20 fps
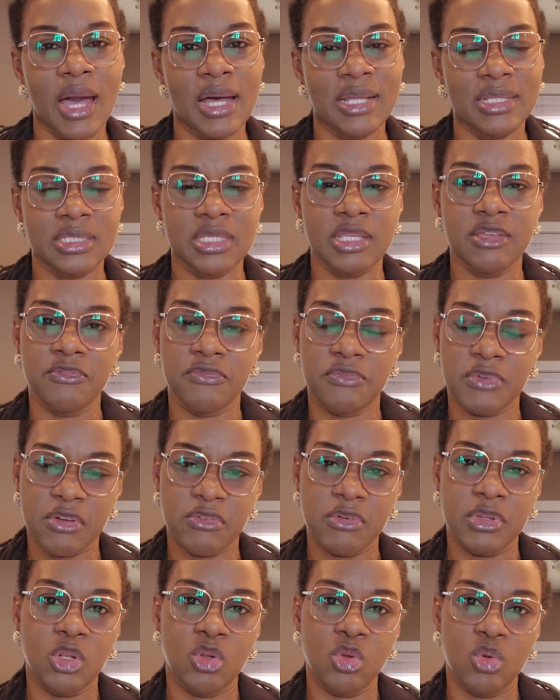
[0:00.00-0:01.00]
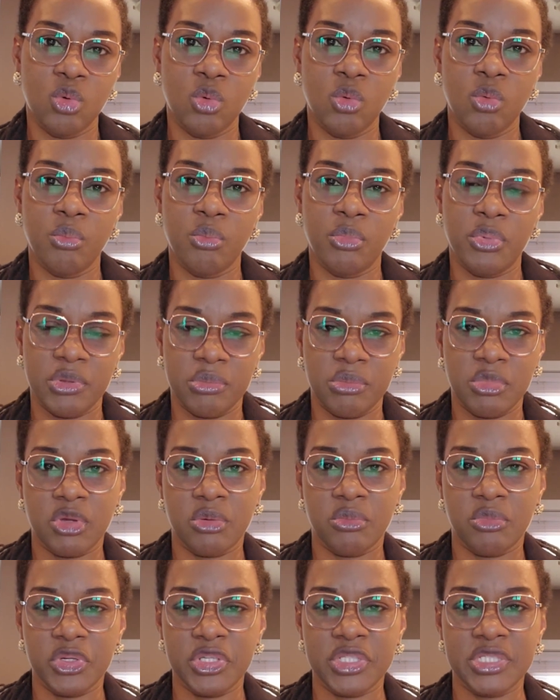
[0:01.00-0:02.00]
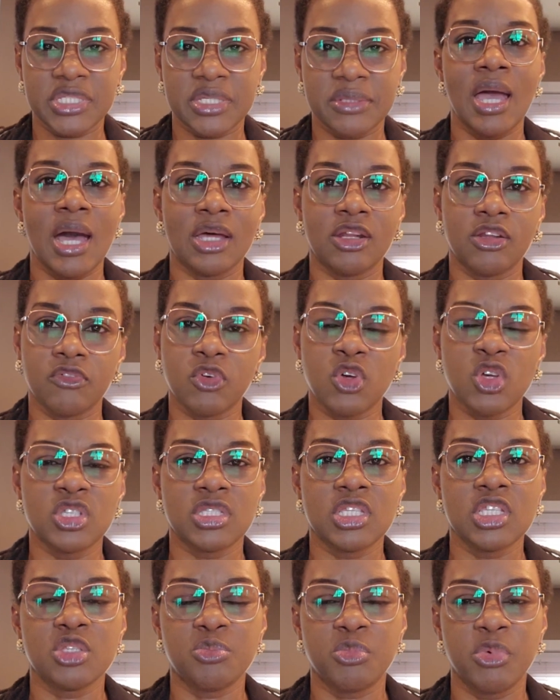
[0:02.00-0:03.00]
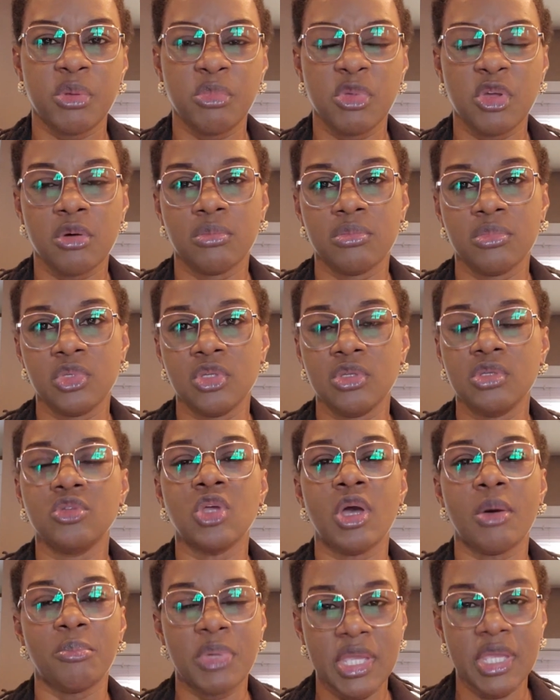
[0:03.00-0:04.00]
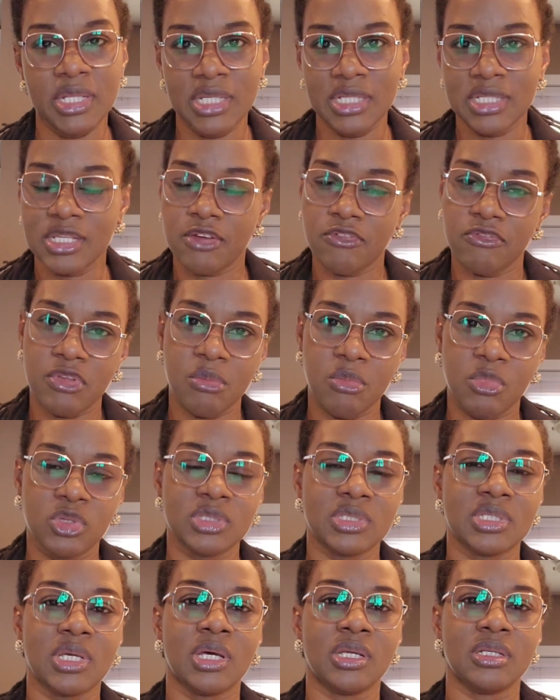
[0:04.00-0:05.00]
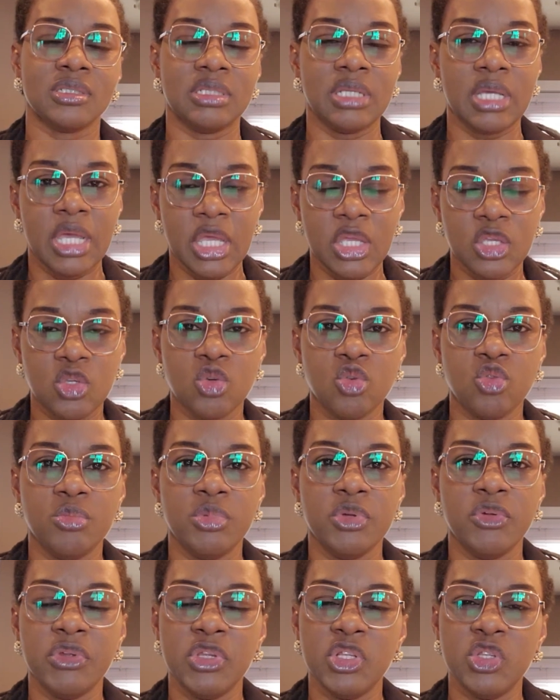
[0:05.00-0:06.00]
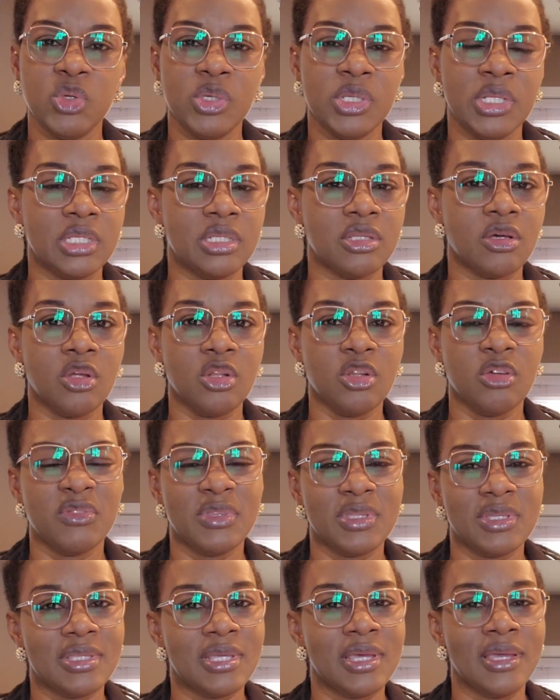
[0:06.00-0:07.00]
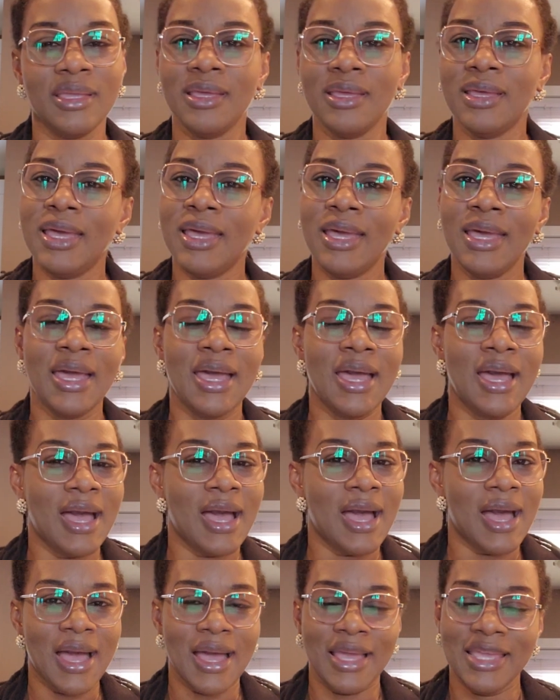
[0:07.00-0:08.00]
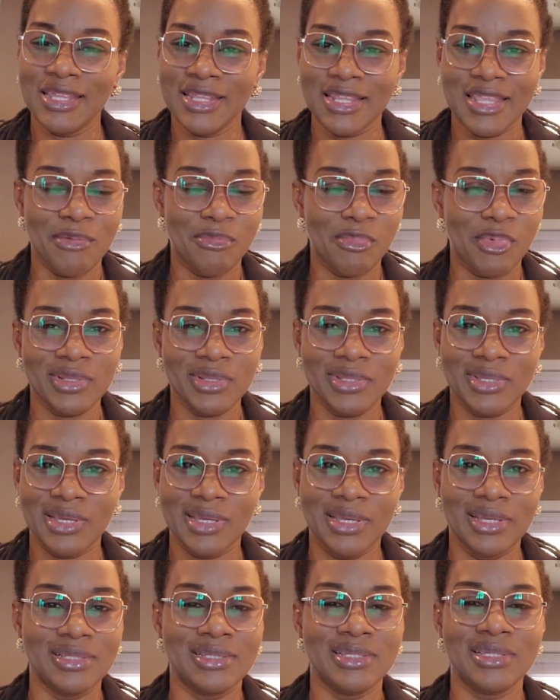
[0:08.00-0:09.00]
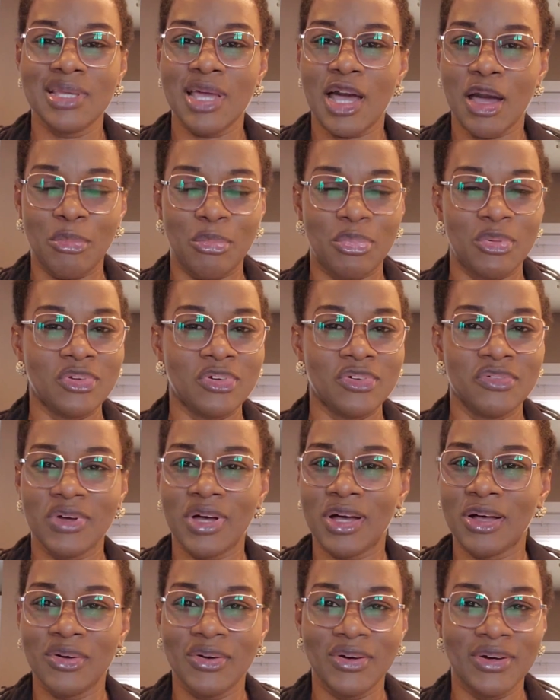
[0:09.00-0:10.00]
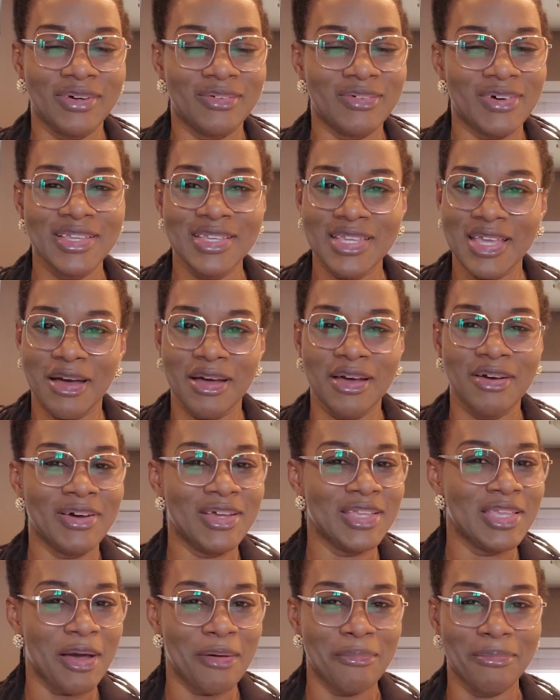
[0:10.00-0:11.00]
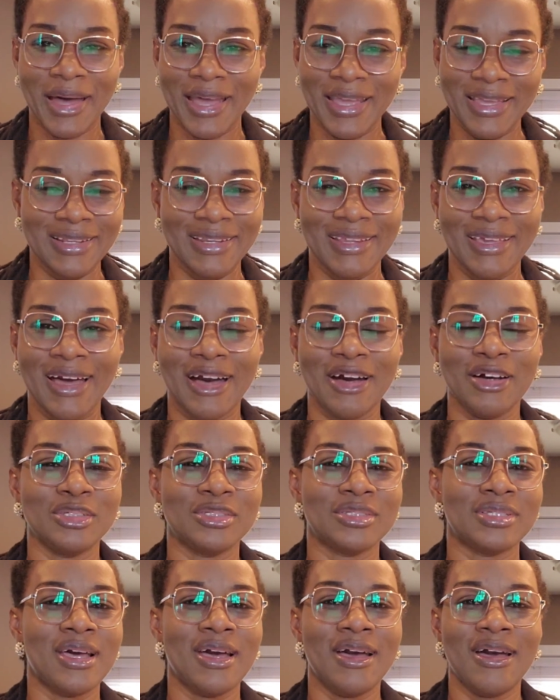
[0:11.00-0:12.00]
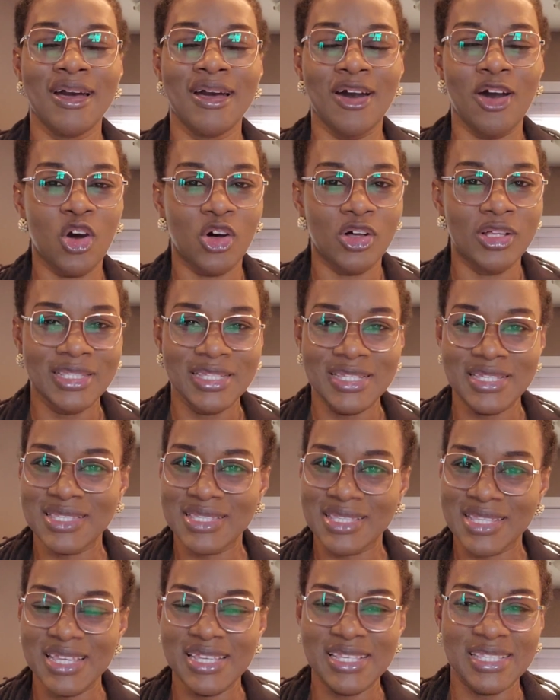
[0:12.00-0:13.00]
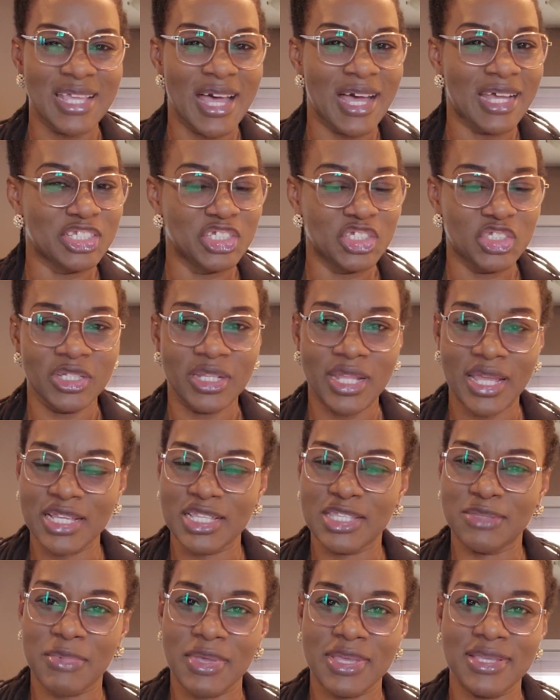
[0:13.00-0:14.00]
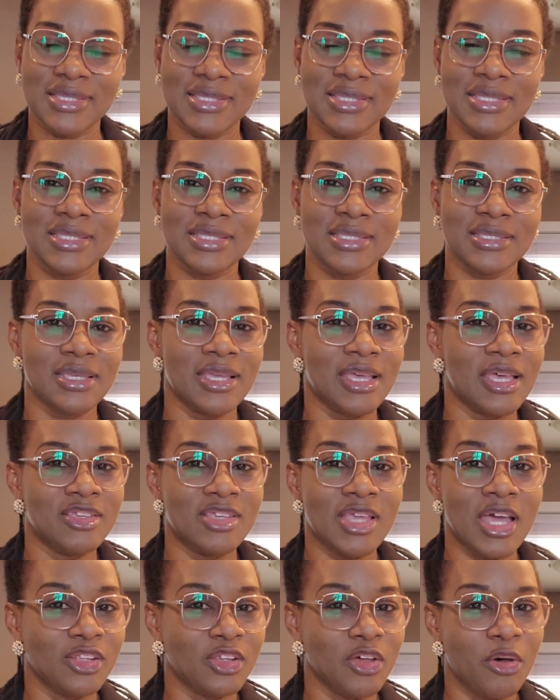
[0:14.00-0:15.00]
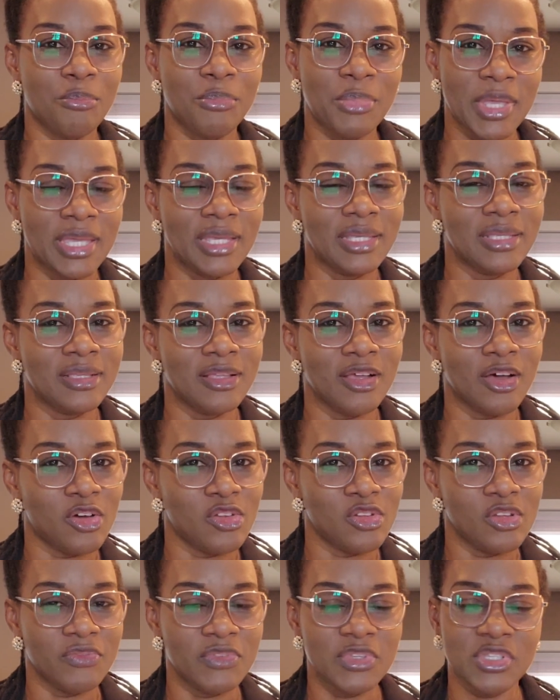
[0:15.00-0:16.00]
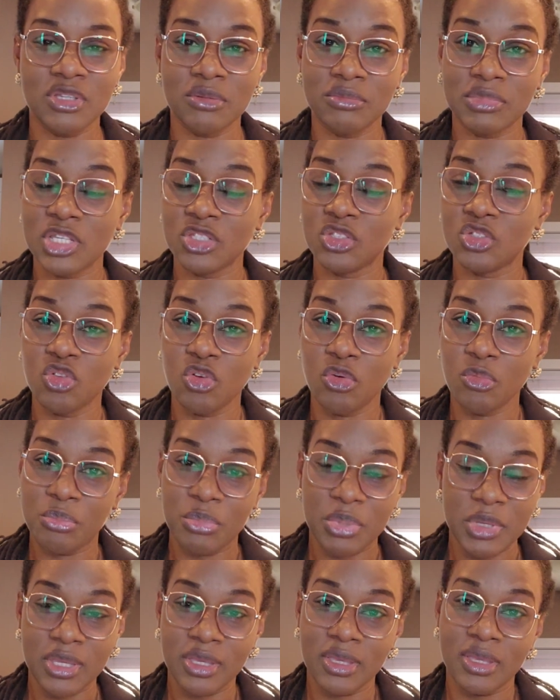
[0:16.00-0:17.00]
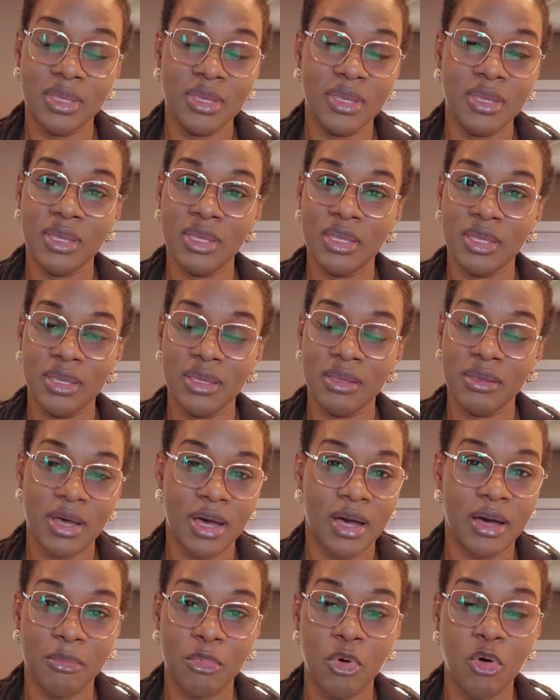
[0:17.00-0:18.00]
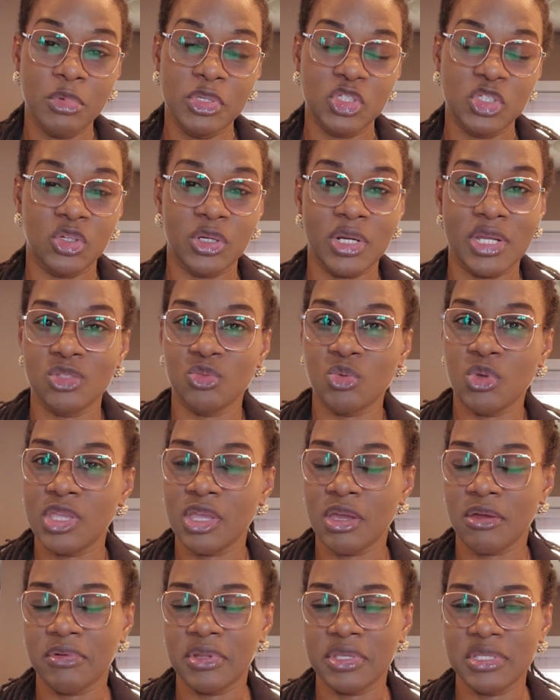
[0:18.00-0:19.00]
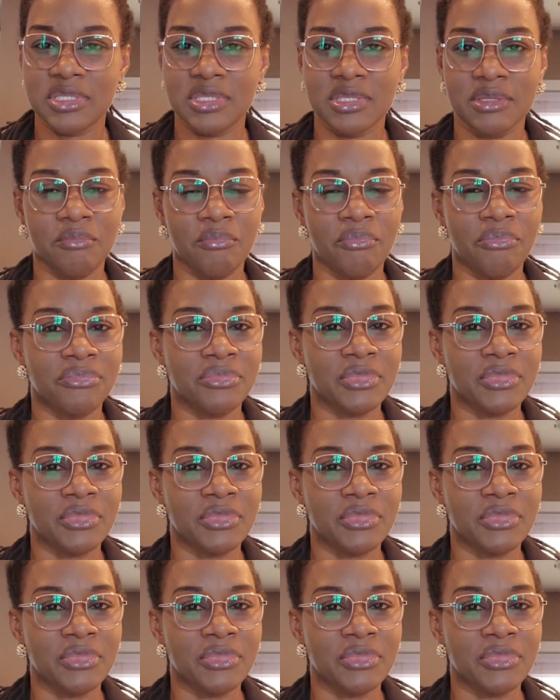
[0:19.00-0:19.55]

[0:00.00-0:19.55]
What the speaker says: at a very low premium rate. And of course, this premium, you are paying it every month and you will be renewing it. All of it in a mortgage approval, or when you're buying a house, all these things are additional expenses. You are not paying all of this. Sometimes you don't pay home insurance when you're renting.